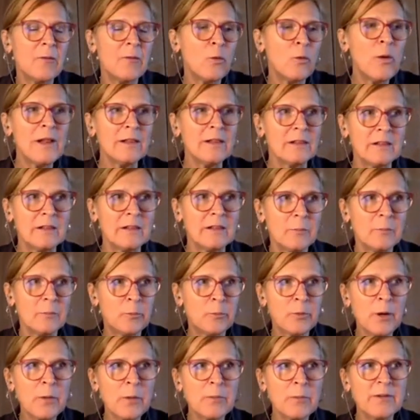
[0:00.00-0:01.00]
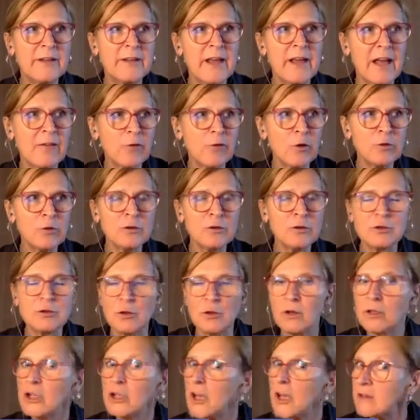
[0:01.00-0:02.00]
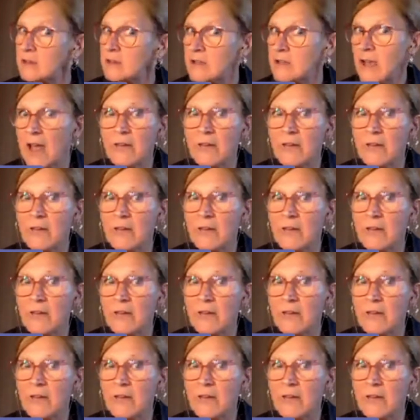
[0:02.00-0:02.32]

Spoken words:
Well, probably they have also, yes, they